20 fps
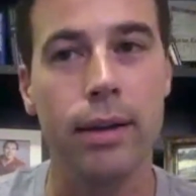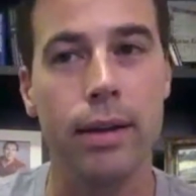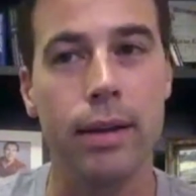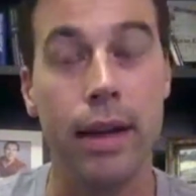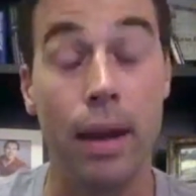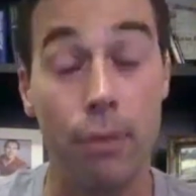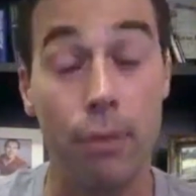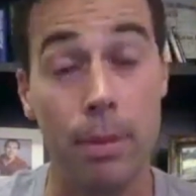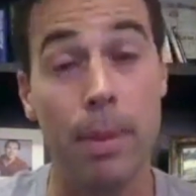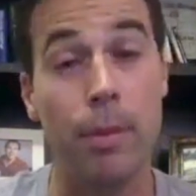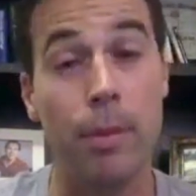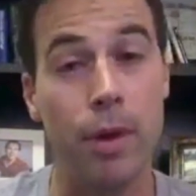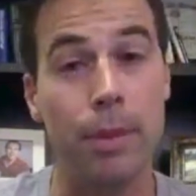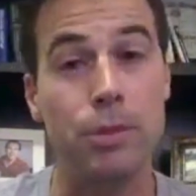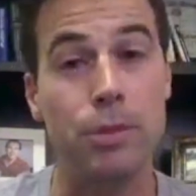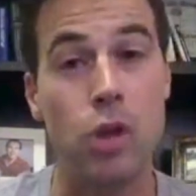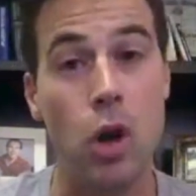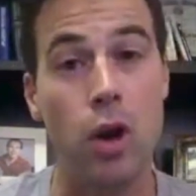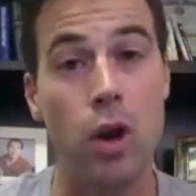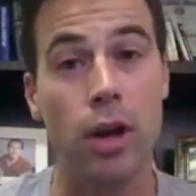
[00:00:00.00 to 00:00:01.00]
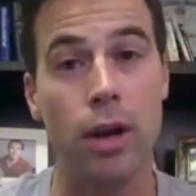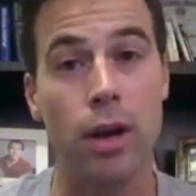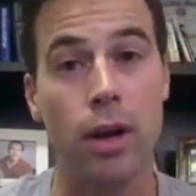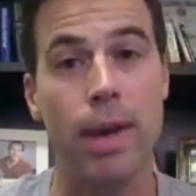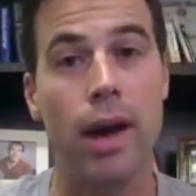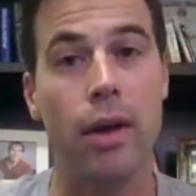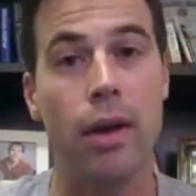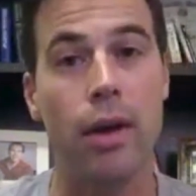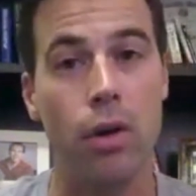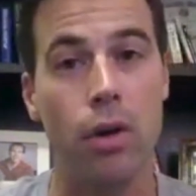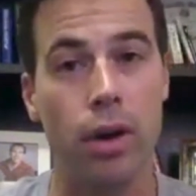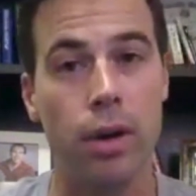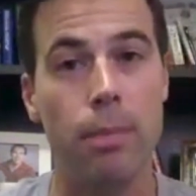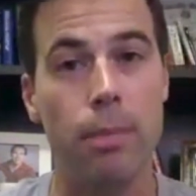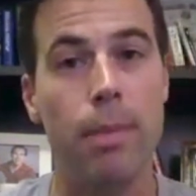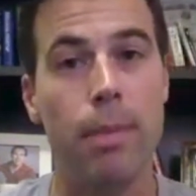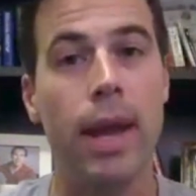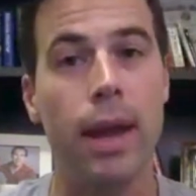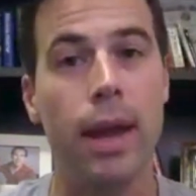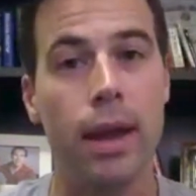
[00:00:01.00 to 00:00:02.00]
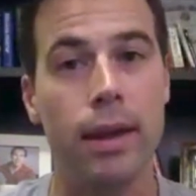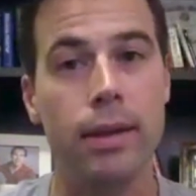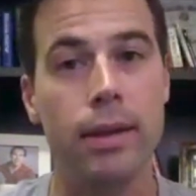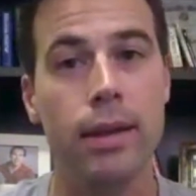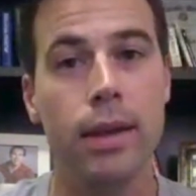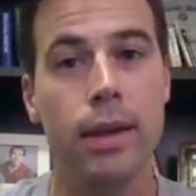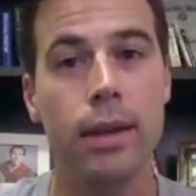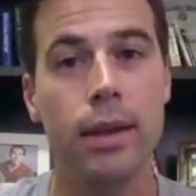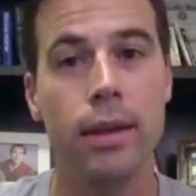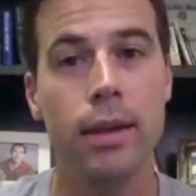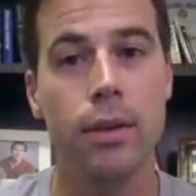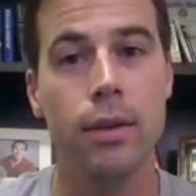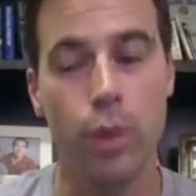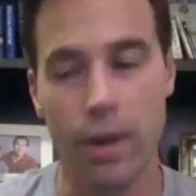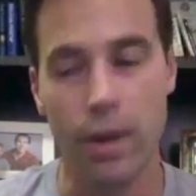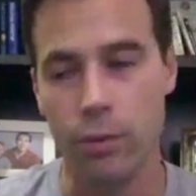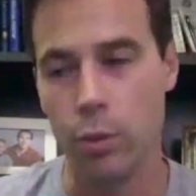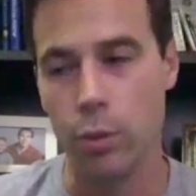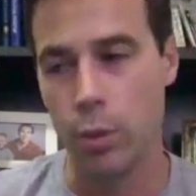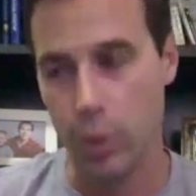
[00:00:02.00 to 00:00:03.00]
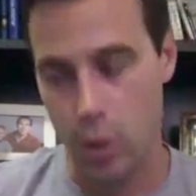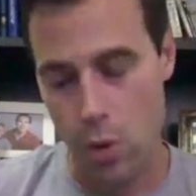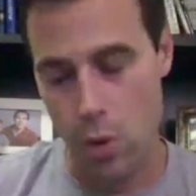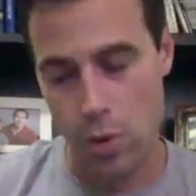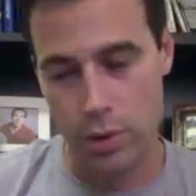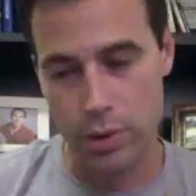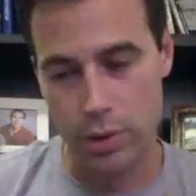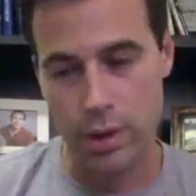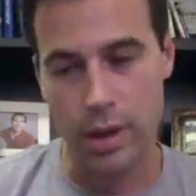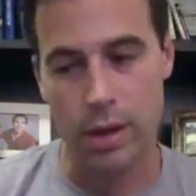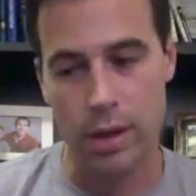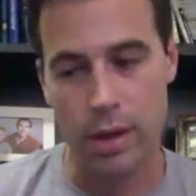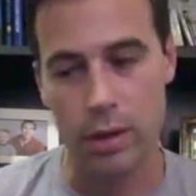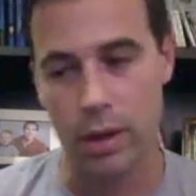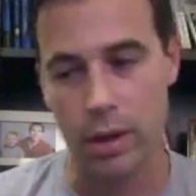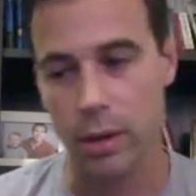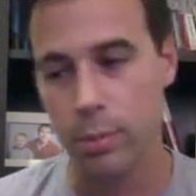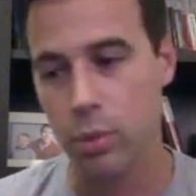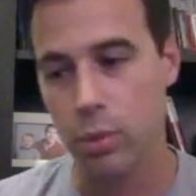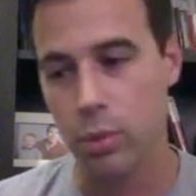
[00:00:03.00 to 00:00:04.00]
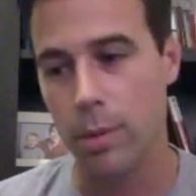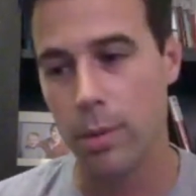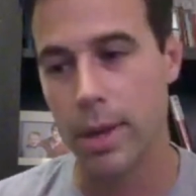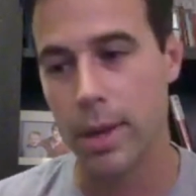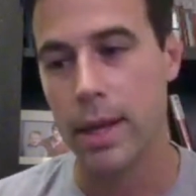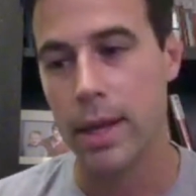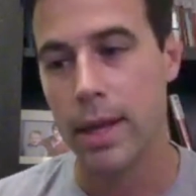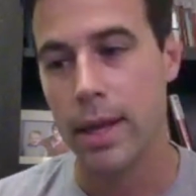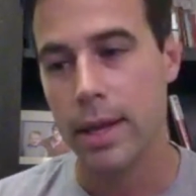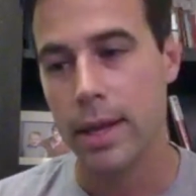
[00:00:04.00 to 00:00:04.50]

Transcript: And I remember him talking about our command whenever we were going to on the deployment.